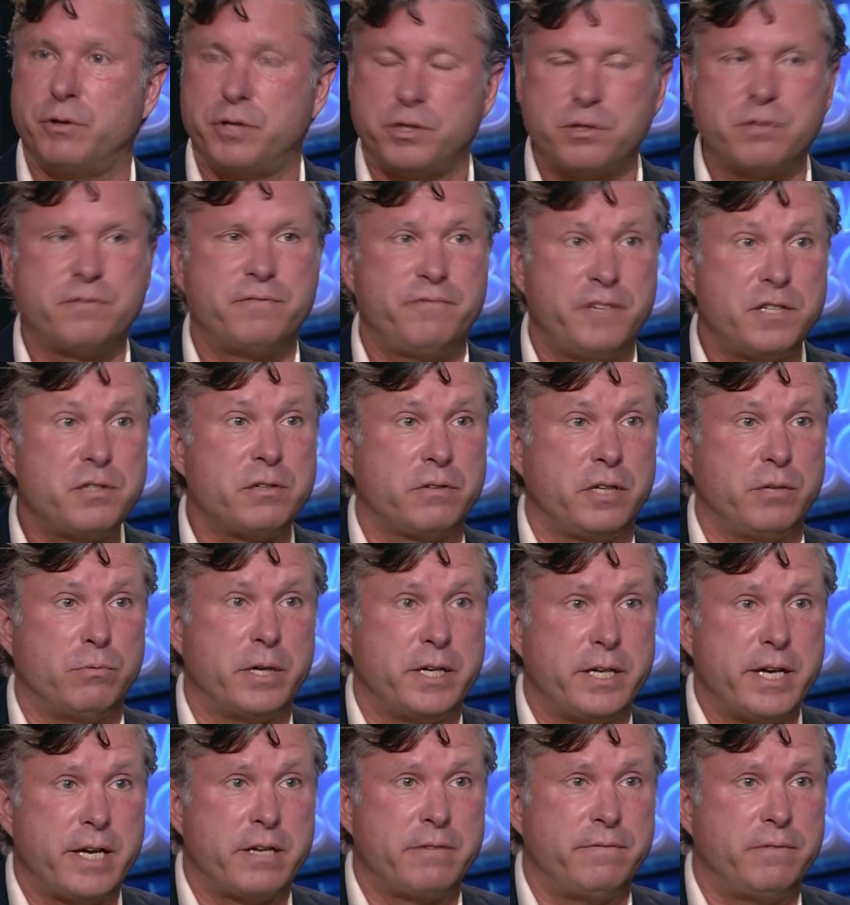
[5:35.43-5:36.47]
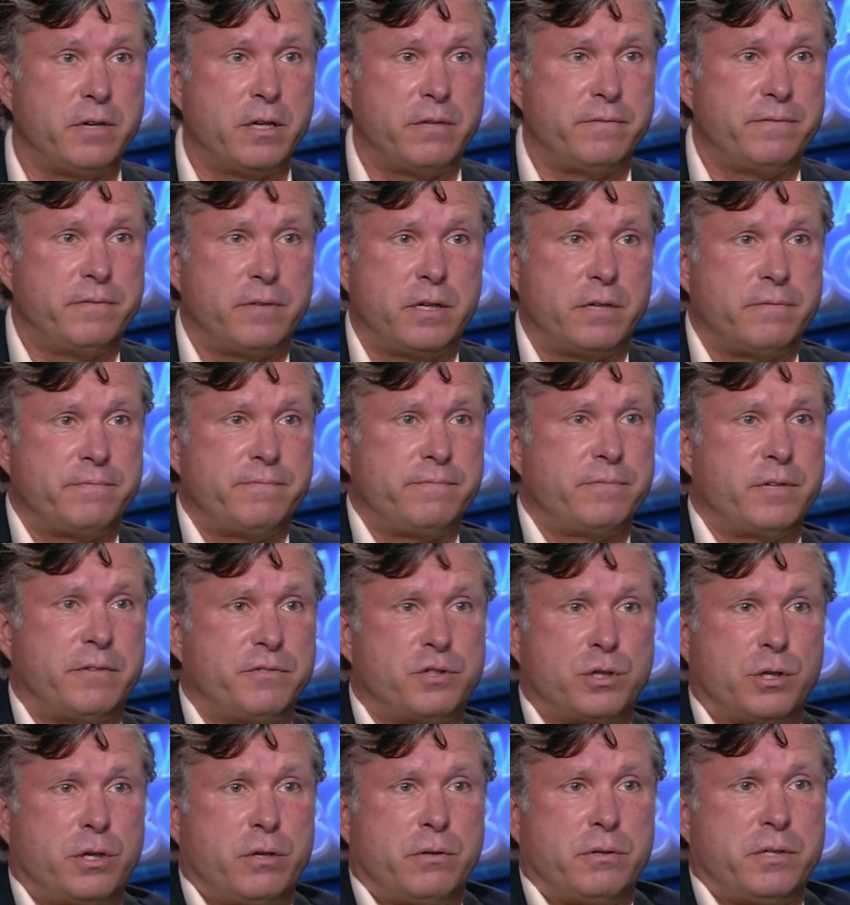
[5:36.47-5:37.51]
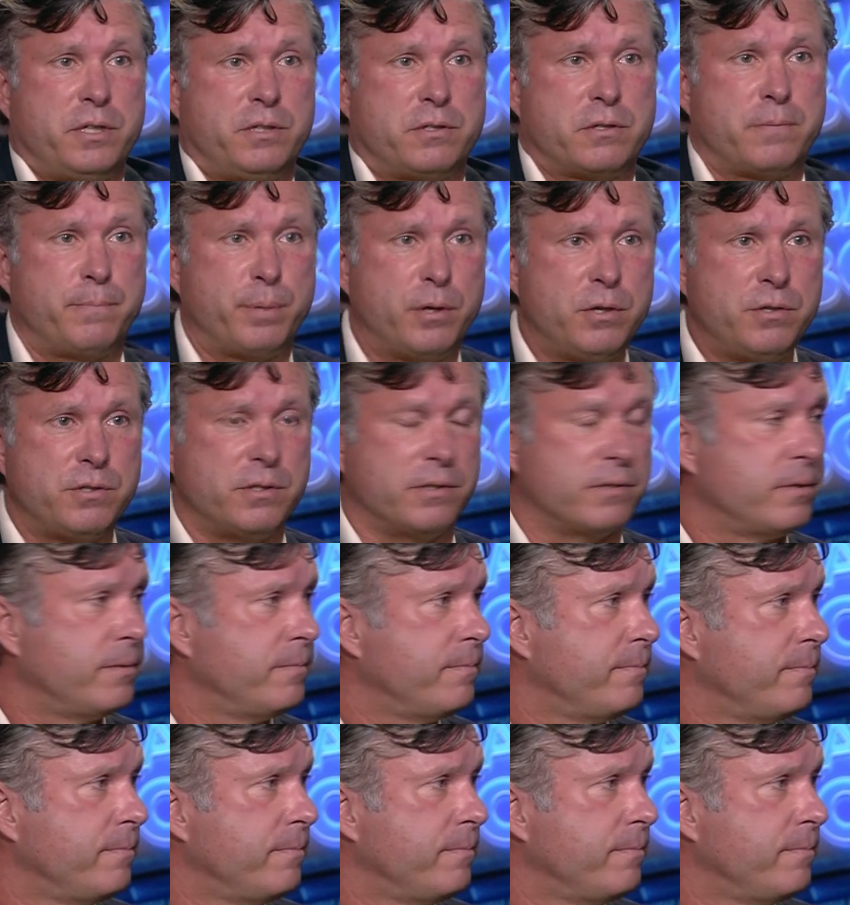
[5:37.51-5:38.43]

They're just physically running out of securities to purchase.